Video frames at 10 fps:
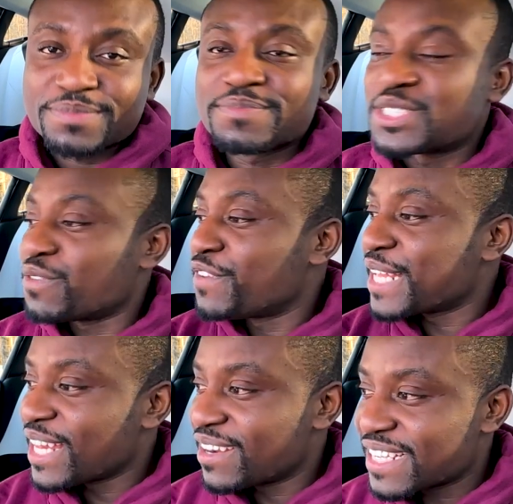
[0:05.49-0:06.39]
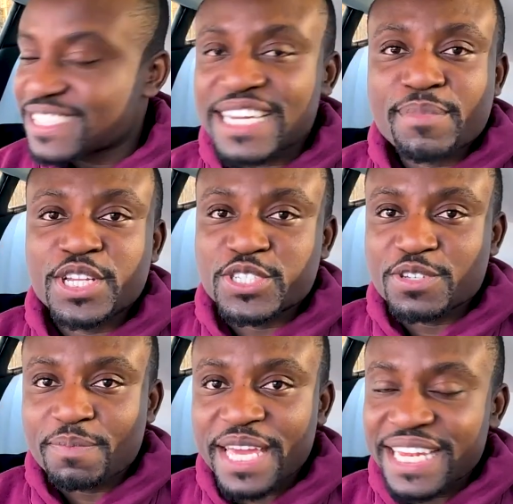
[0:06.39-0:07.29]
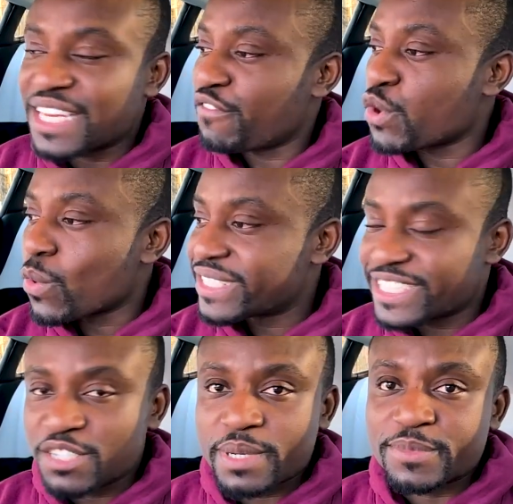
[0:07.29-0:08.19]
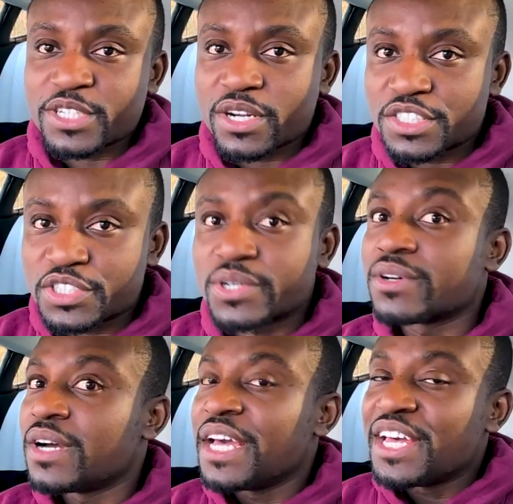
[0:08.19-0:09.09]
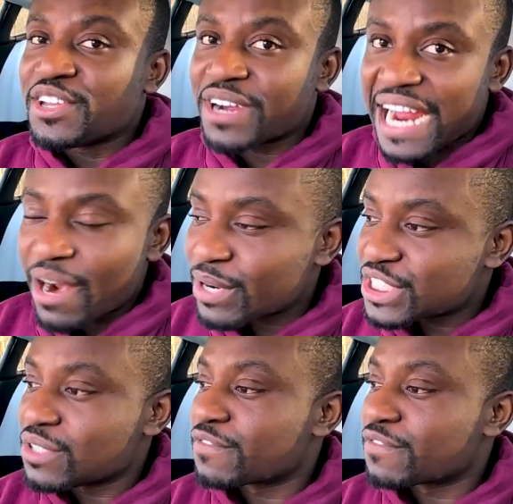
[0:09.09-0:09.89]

So for the longest time, it used to be that if you wanted to be able to control your garage door